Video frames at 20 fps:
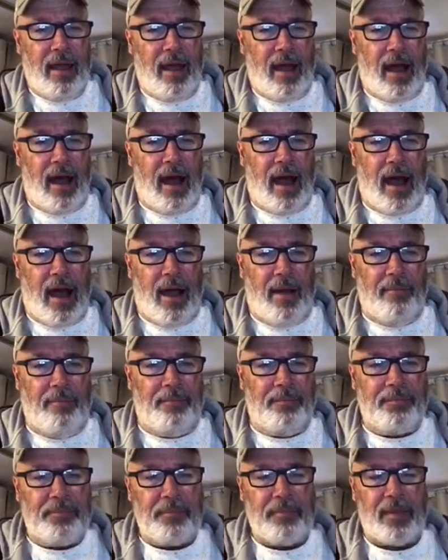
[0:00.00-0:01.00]

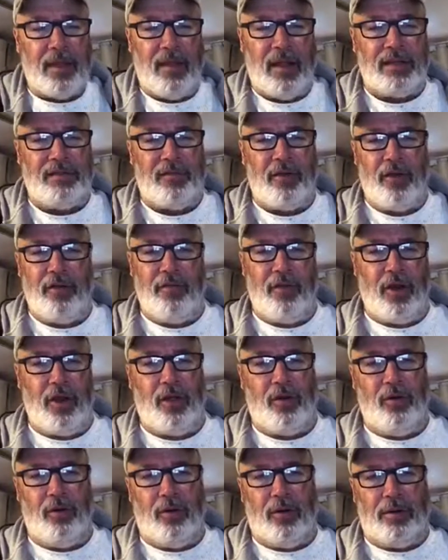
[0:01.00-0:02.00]
That's very, very
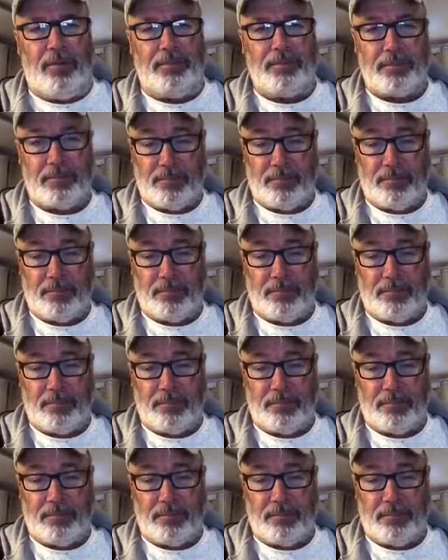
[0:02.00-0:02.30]
cool.